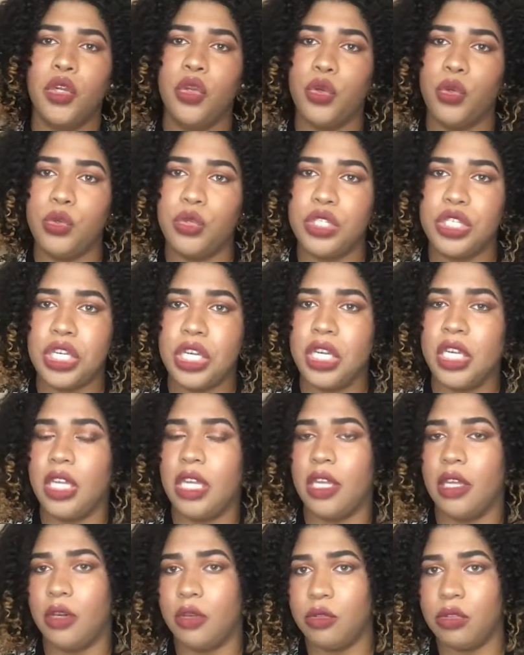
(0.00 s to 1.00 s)
Gucci,
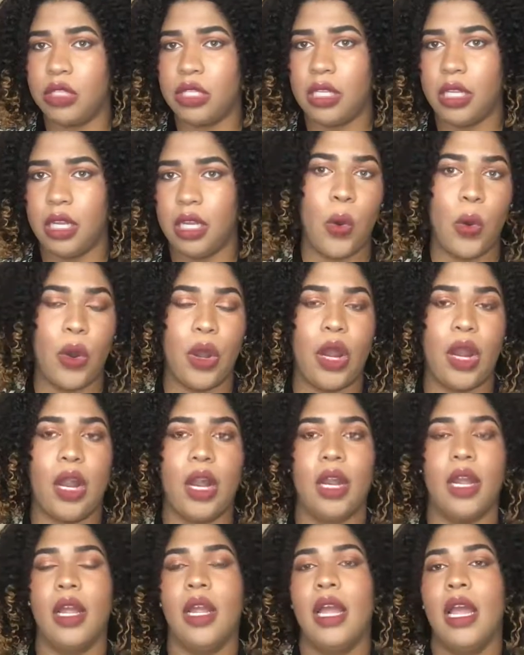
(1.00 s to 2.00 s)
Guilty,
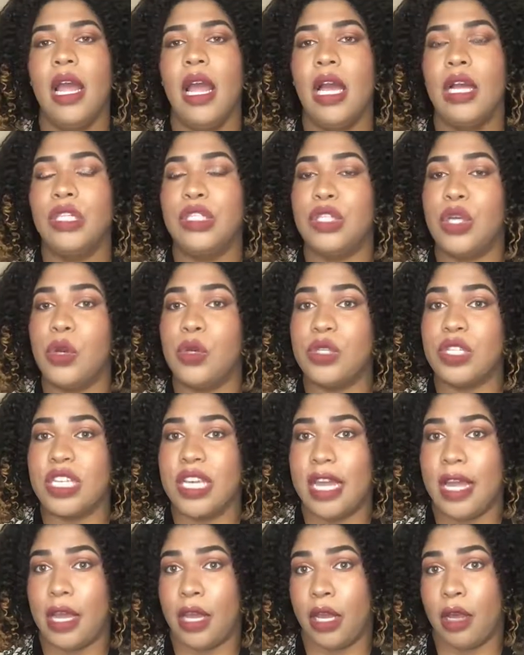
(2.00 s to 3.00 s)
or
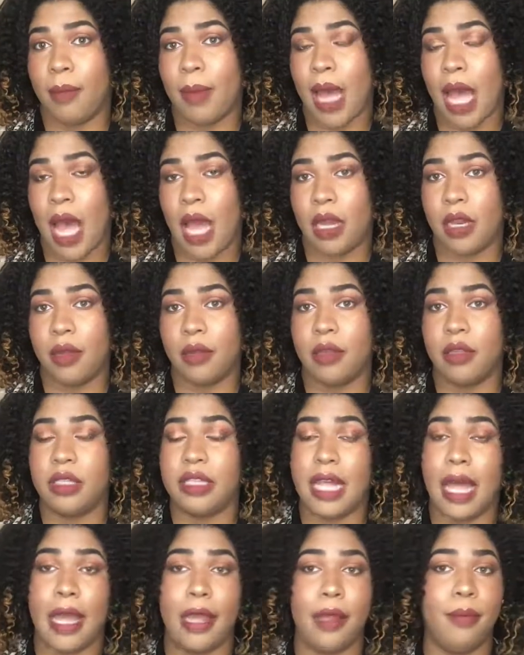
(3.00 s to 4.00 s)
Dolce &
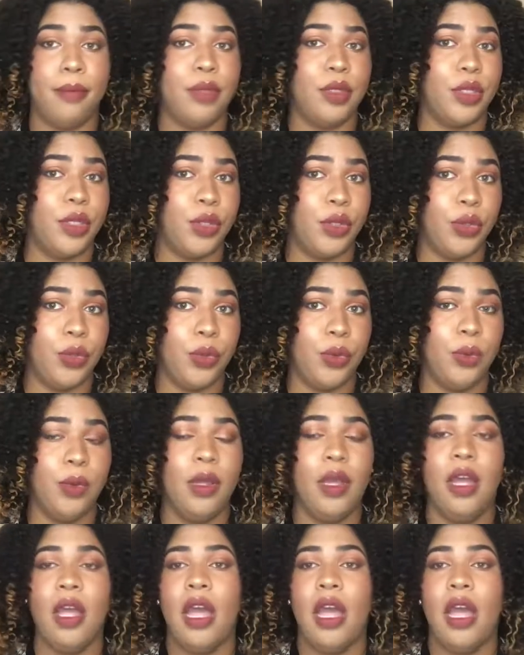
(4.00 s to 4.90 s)
Gabbana, light blue.